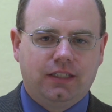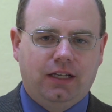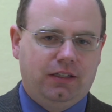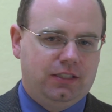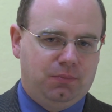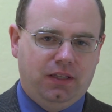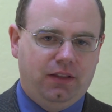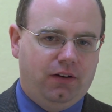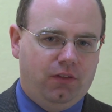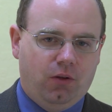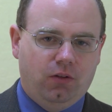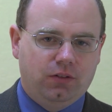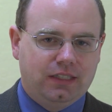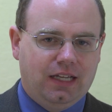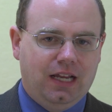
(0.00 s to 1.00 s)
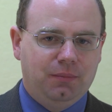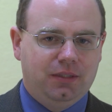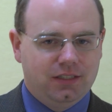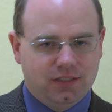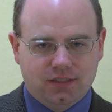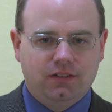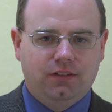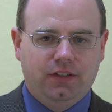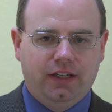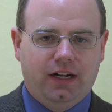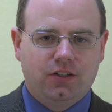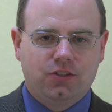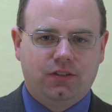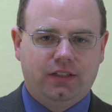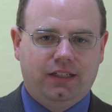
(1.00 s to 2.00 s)
That has been there the whole time, and it's still
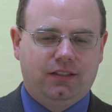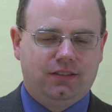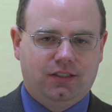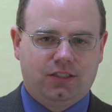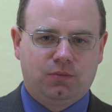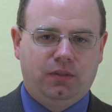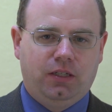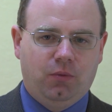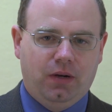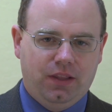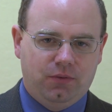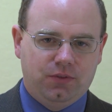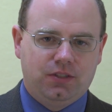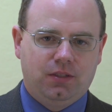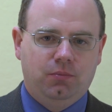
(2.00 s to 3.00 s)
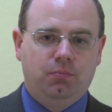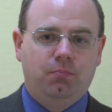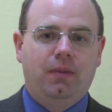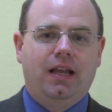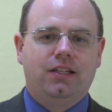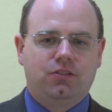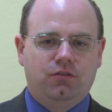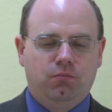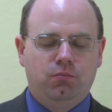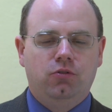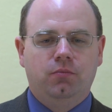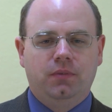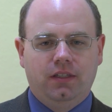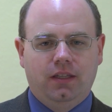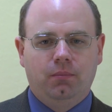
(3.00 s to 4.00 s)
there. So that doesn't explain why there was the massive
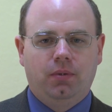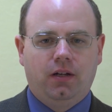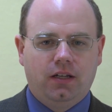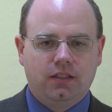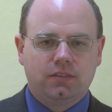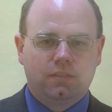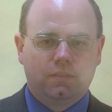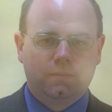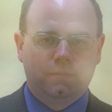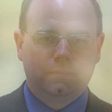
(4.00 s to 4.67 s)
boom and then bust.